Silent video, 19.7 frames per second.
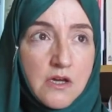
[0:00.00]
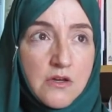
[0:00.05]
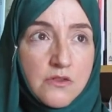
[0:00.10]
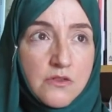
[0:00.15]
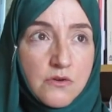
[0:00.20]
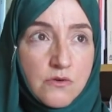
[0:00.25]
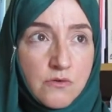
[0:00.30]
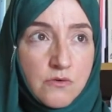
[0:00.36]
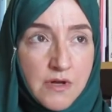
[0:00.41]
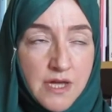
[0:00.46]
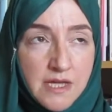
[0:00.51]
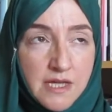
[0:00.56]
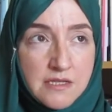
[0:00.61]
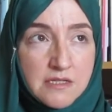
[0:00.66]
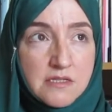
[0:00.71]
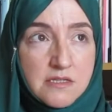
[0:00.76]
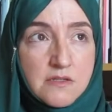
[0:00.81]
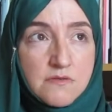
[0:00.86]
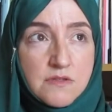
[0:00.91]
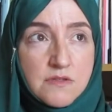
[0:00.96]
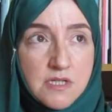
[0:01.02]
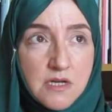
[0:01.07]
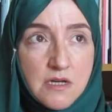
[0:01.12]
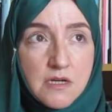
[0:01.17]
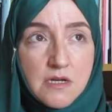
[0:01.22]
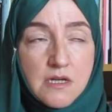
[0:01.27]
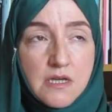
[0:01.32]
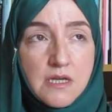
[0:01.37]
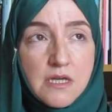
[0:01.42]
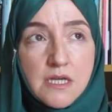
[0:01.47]
the rest of
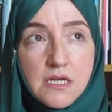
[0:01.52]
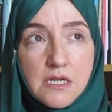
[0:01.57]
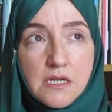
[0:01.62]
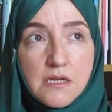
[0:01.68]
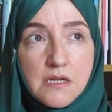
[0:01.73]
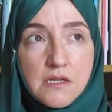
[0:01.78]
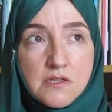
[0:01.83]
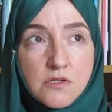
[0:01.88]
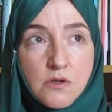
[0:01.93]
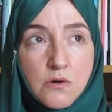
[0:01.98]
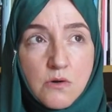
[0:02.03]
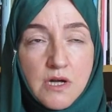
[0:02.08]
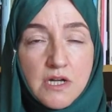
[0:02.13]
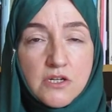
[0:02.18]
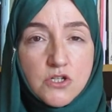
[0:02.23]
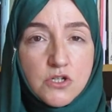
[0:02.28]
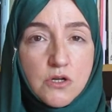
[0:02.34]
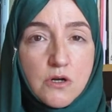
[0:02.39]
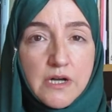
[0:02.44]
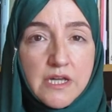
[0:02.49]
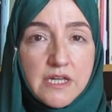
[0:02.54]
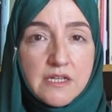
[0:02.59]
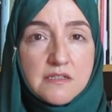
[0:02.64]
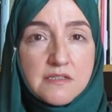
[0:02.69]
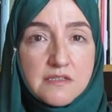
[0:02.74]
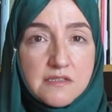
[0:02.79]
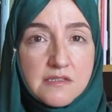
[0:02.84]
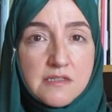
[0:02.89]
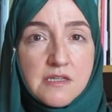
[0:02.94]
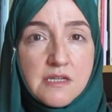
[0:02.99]
Turkey is quite shocking
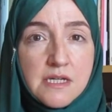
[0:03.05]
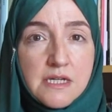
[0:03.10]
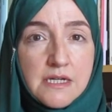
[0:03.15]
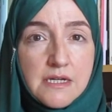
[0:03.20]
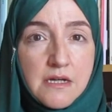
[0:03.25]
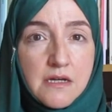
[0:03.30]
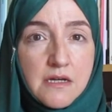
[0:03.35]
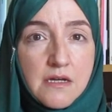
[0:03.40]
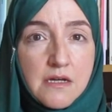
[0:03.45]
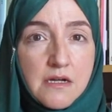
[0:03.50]
to see,